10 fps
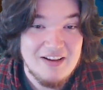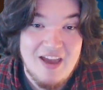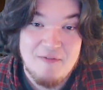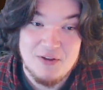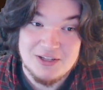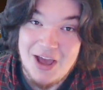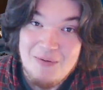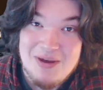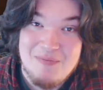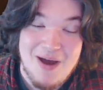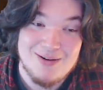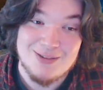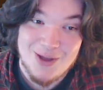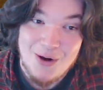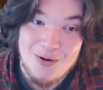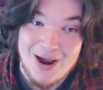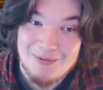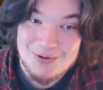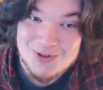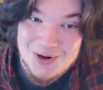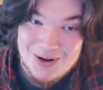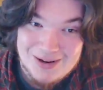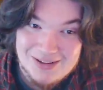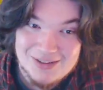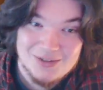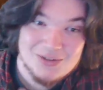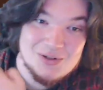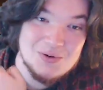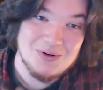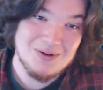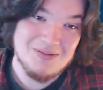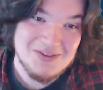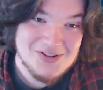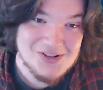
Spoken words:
If you tell me about it, though, I will draw a little doodle of it,